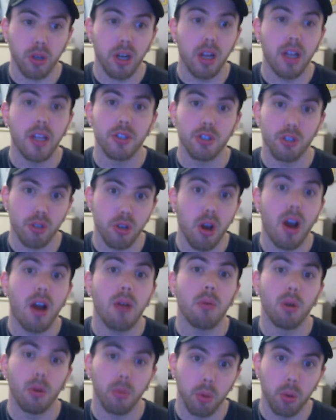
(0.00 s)

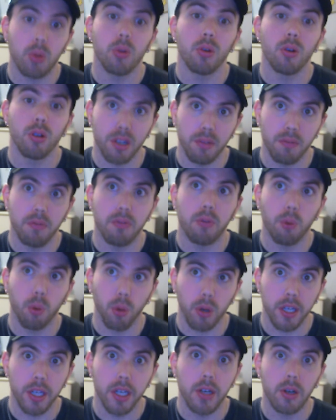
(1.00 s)
not what we're looking
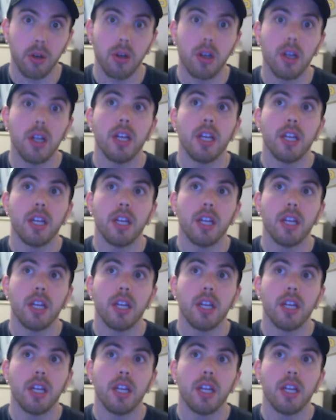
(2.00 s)
for here